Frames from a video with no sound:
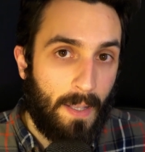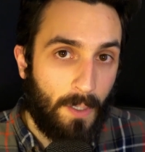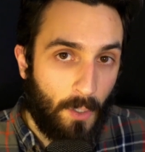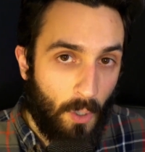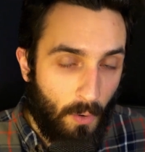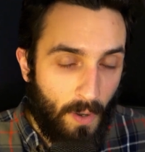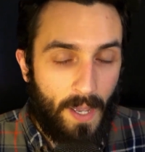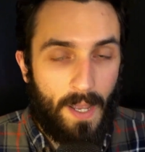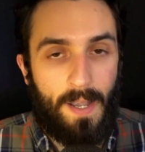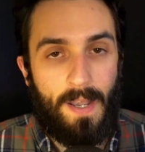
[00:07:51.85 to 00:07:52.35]

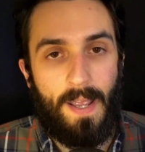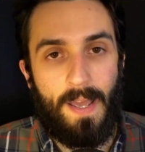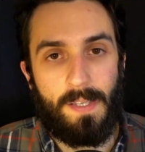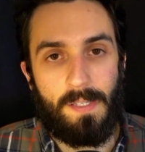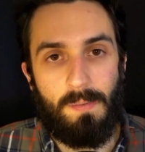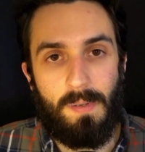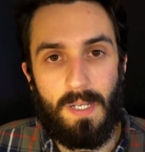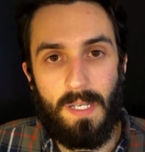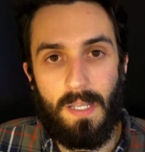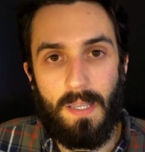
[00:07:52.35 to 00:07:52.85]
Go ahead and
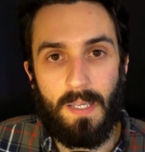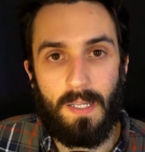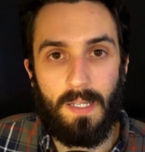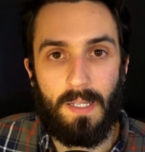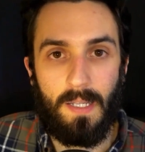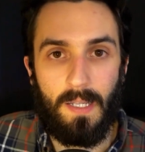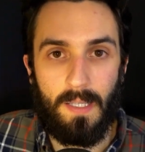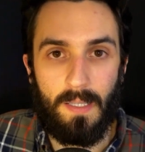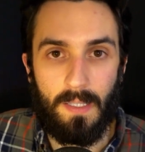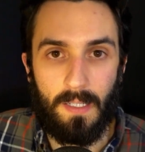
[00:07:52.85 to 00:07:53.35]
ask me anything
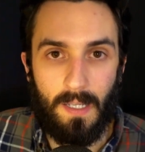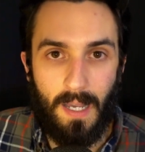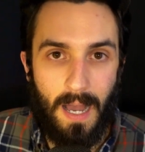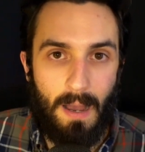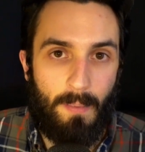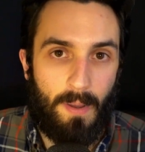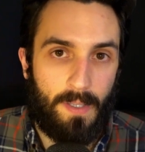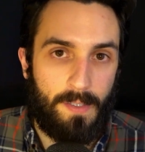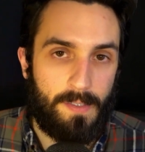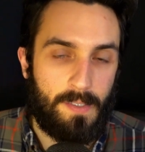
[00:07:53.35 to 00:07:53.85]
in the
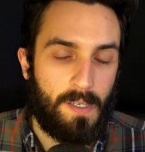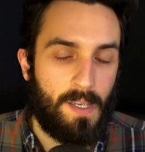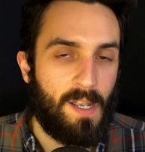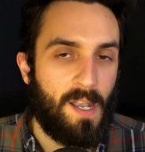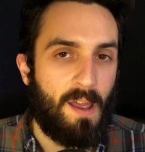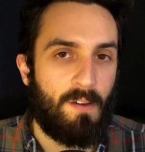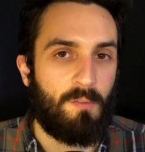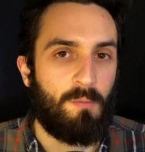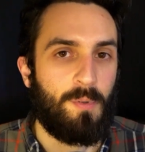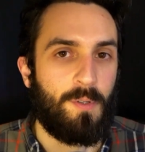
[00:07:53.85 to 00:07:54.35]
comments,
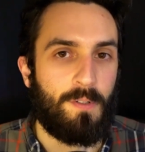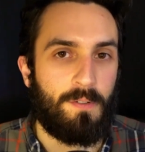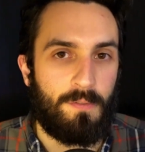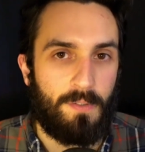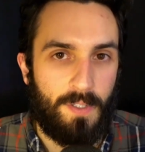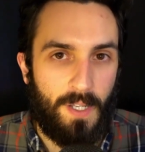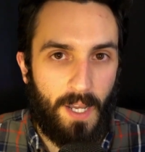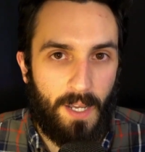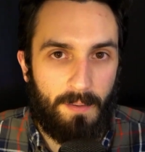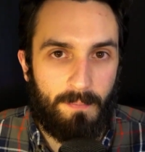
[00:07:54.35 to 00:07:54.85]
and have a
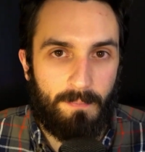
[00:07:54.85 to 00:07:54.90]
beautiful day.